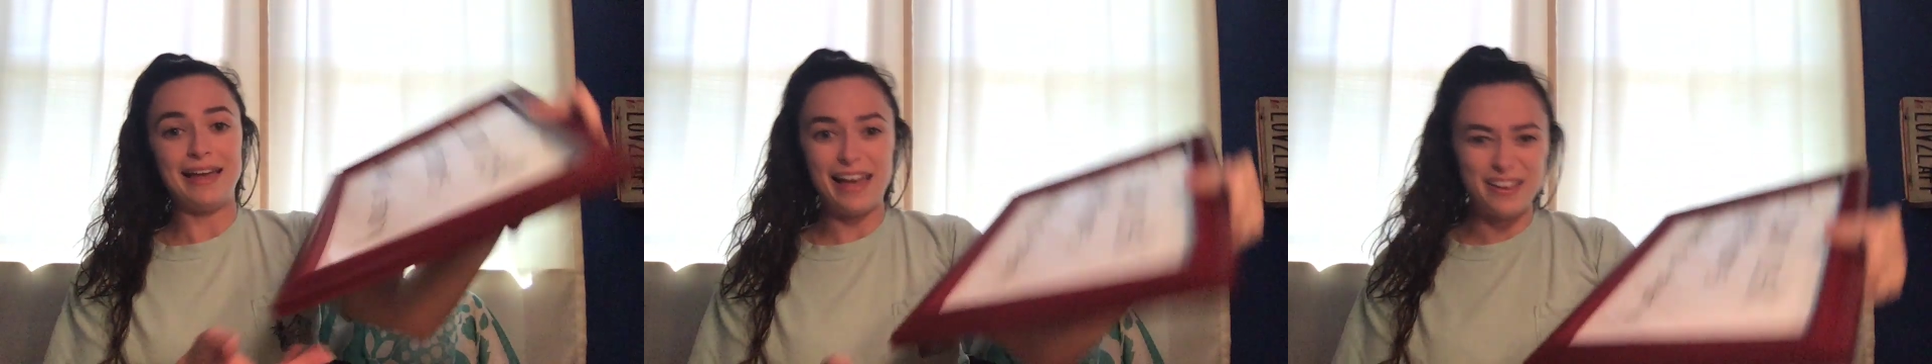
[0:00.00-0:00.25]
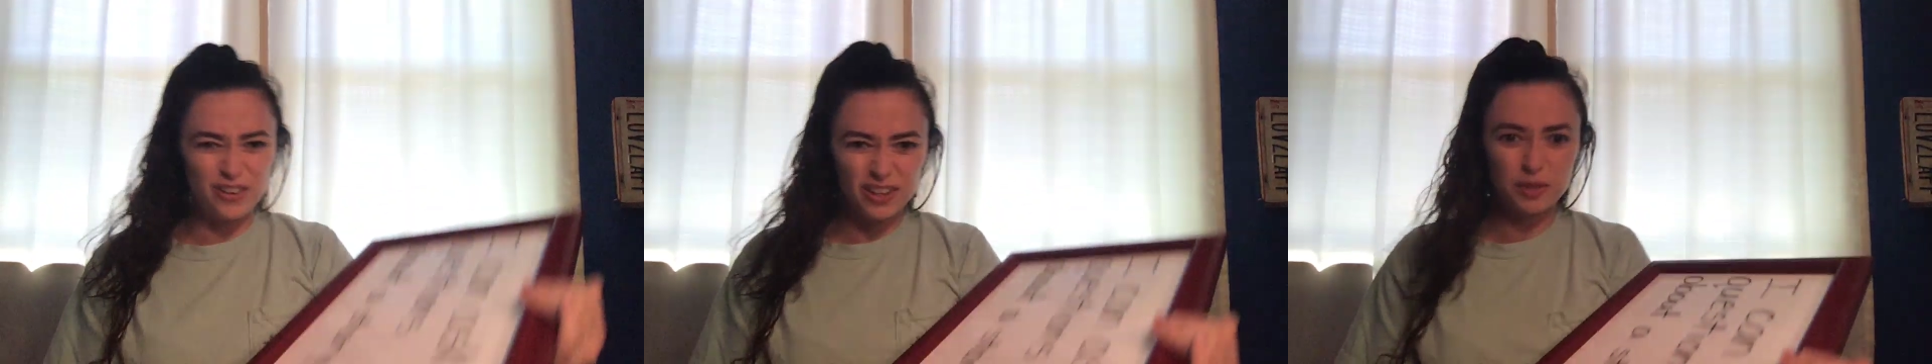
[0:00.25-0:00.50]

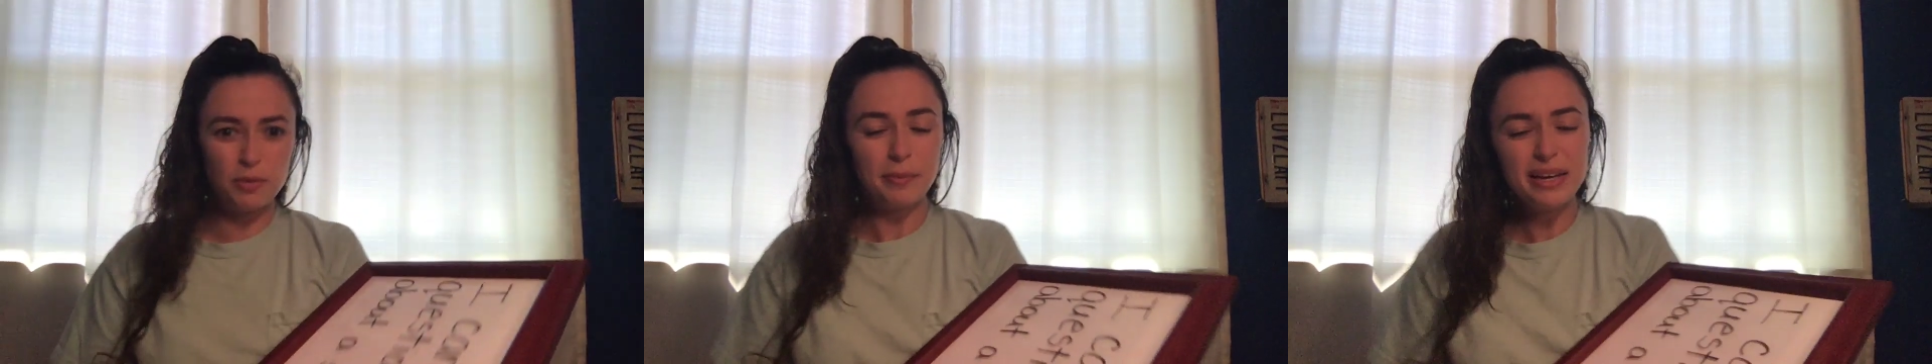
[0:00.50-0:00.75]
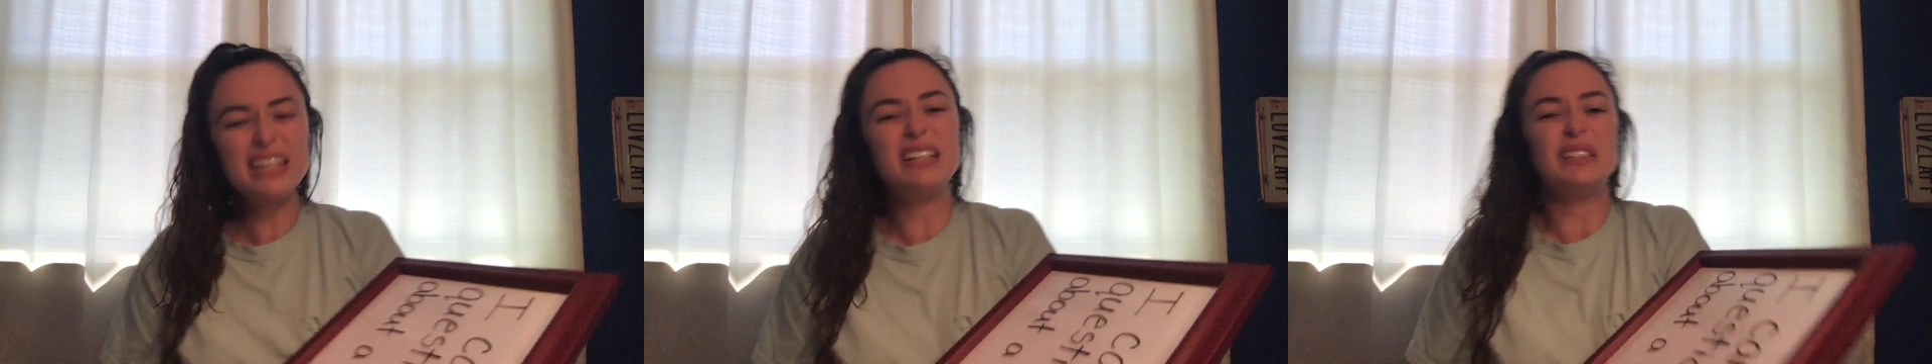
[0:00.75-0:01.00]
I feel like we
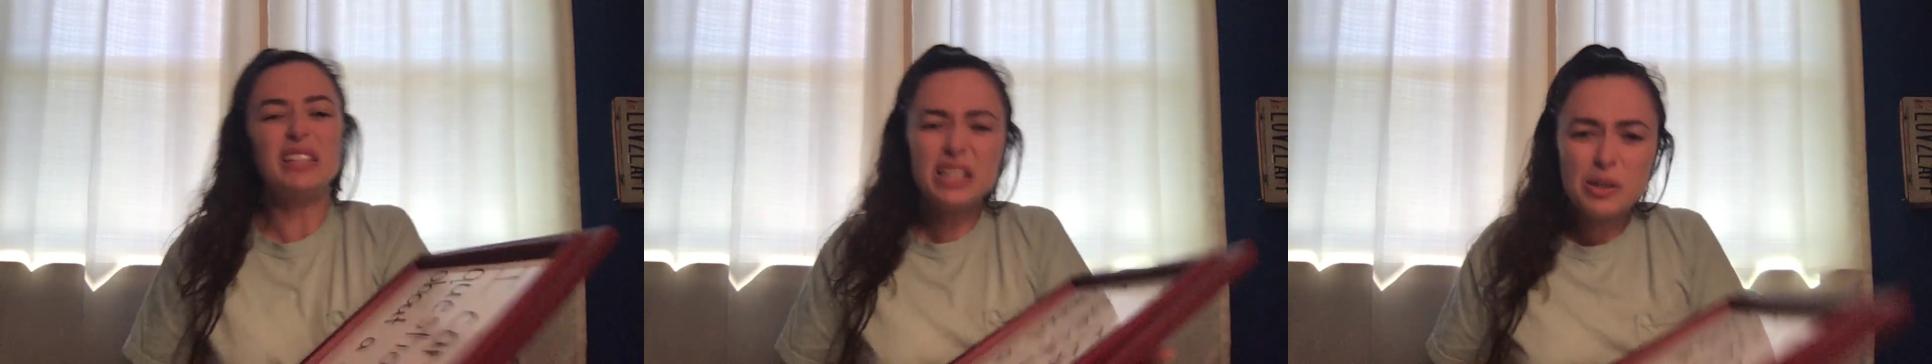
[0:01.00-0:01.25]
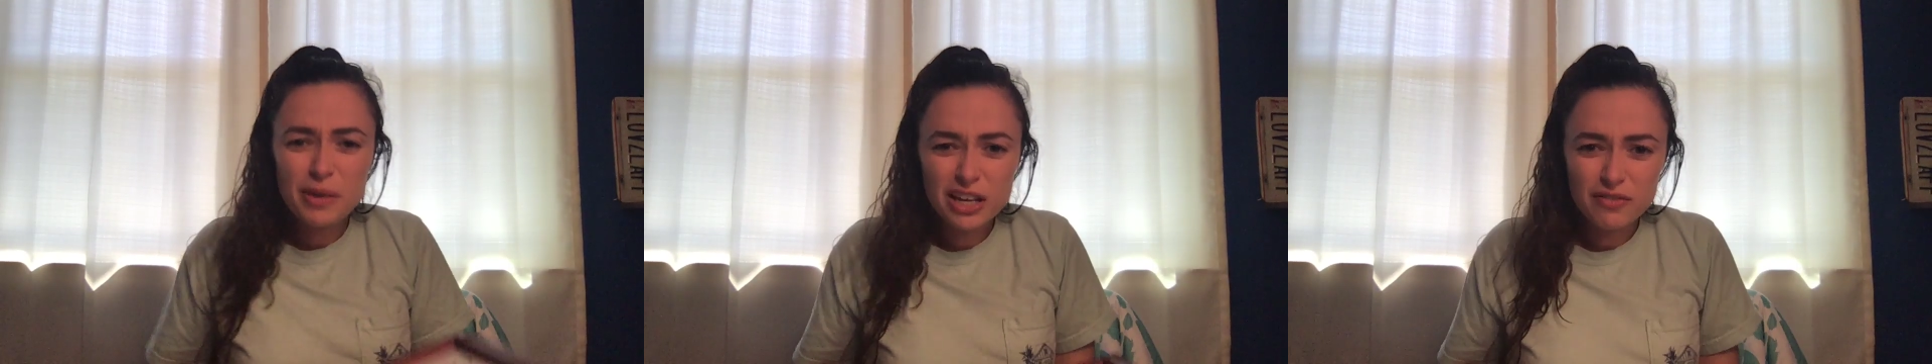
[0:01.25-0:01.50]
might get a
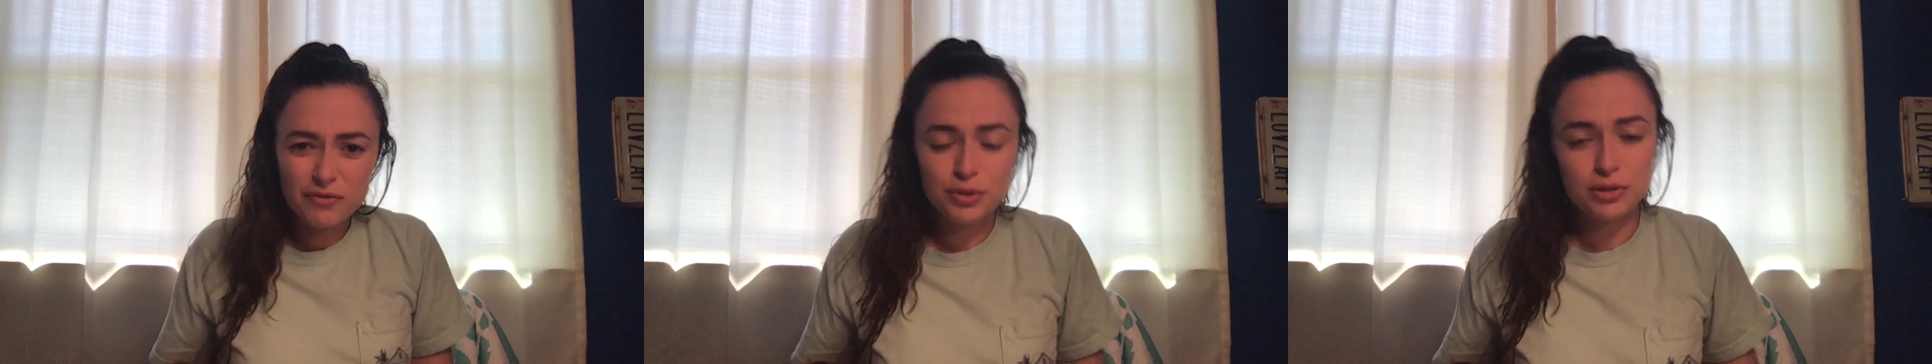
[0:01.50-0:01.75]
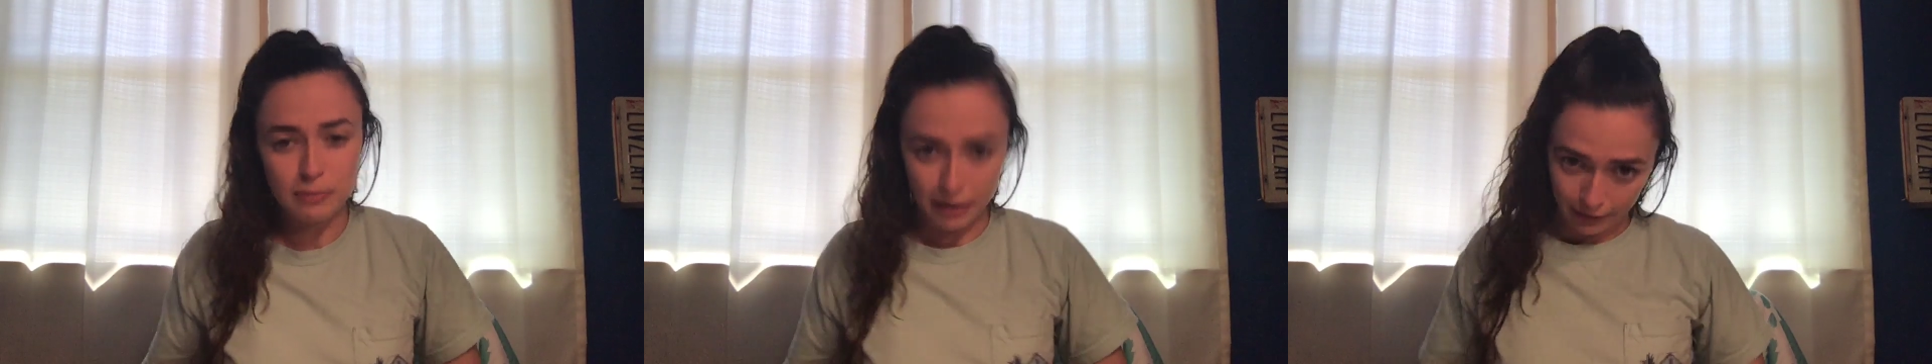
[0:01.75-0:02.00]
little bit
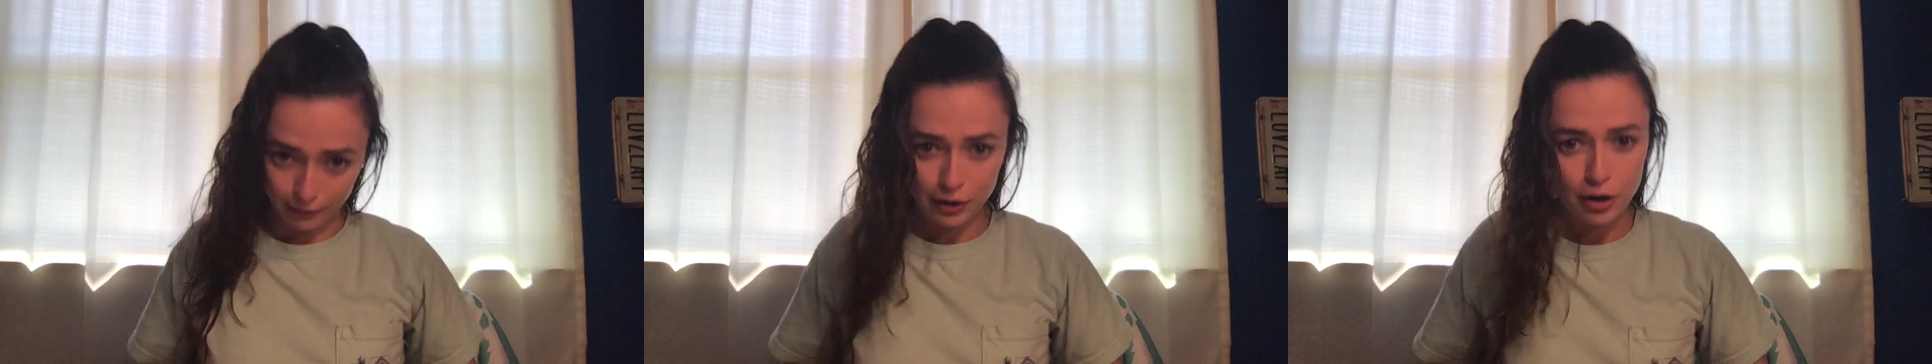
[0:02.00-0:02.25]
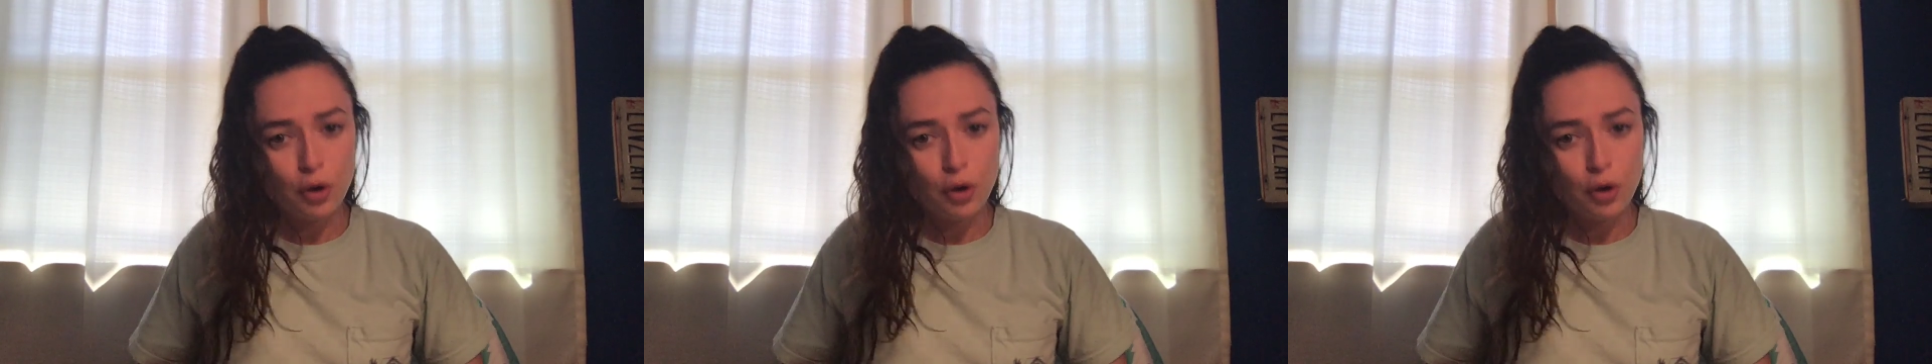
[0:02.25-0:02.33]
confused about